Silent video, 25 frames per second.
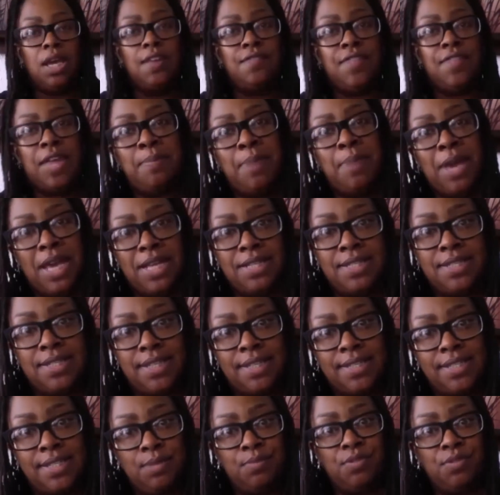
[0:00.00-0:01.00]
if they paid
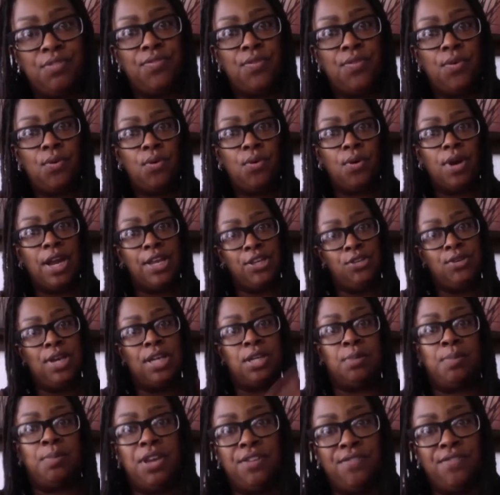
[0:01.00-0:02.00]
60 before and you
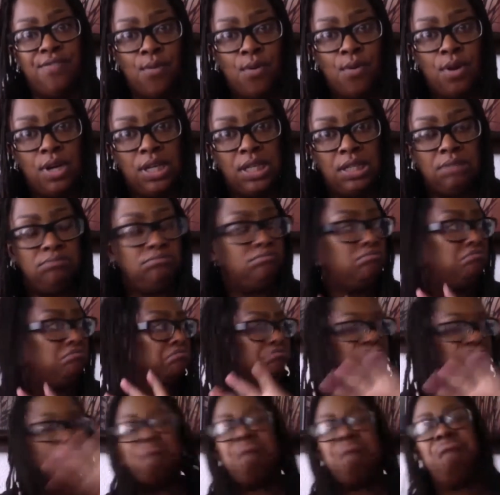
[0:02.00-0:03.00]
had to pay 40,
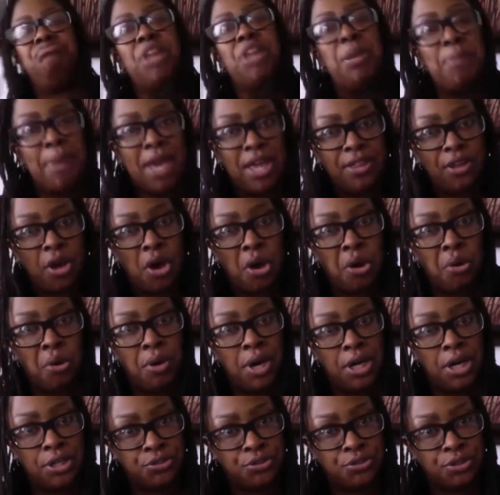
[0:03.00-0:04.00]
they pay the
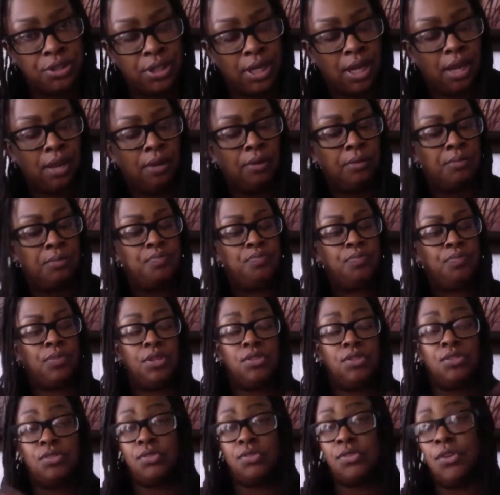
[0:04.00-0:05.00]
whole 100 now.
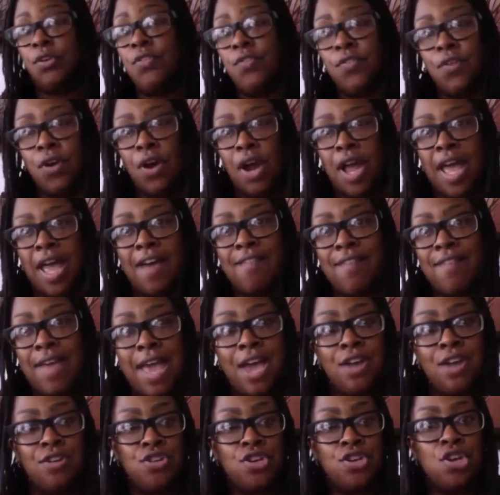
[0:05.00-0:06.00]
So far I have
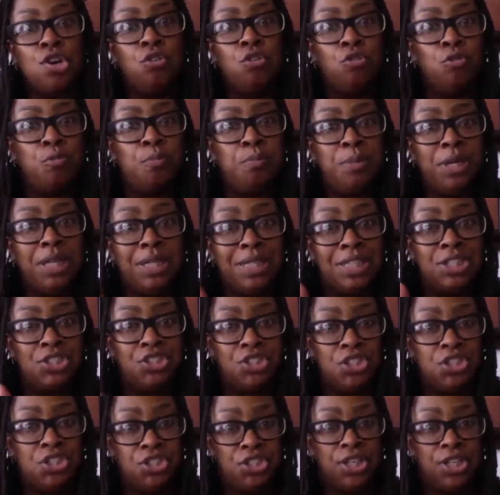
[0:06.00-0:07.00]
had no billings
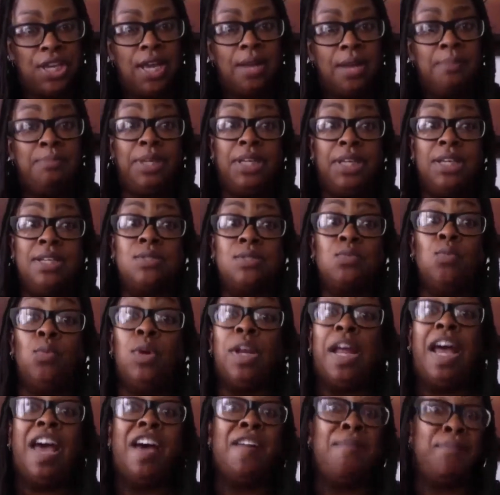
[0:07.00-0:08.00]
just yet because what
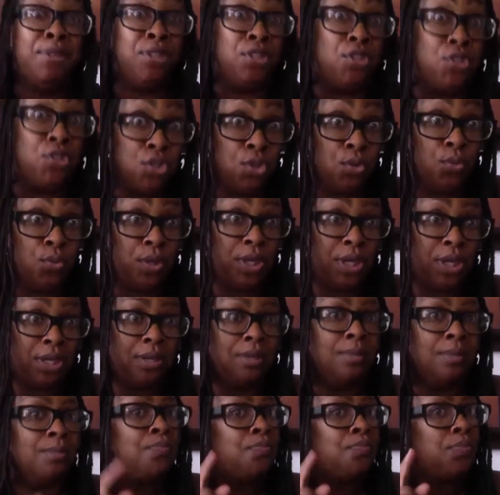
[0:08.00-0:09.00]
I have been doing
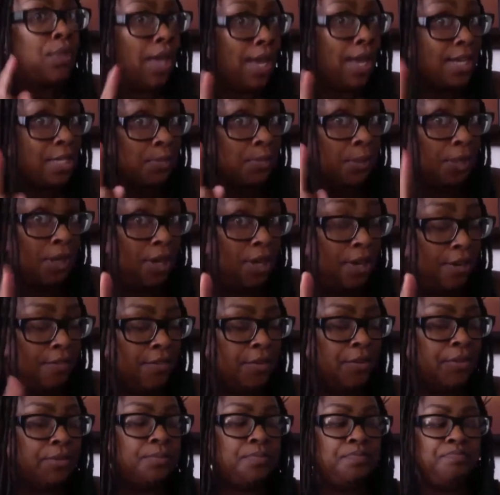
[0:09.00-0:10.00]
has been
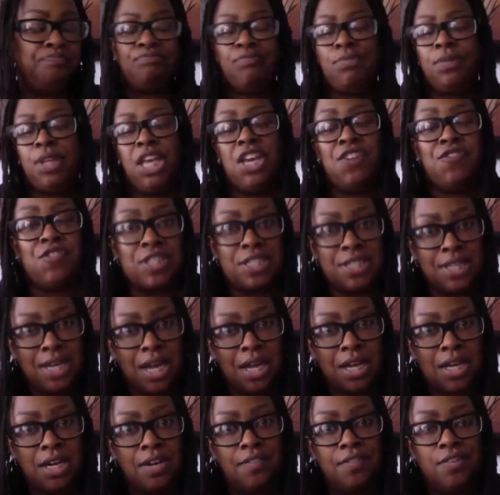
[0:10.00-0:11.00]
covered. If it's
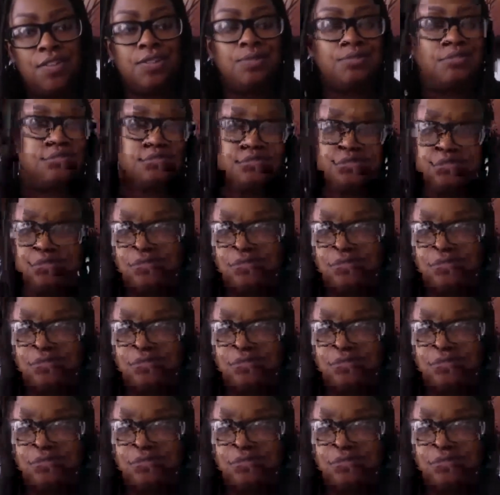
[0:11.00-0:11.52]
not covered,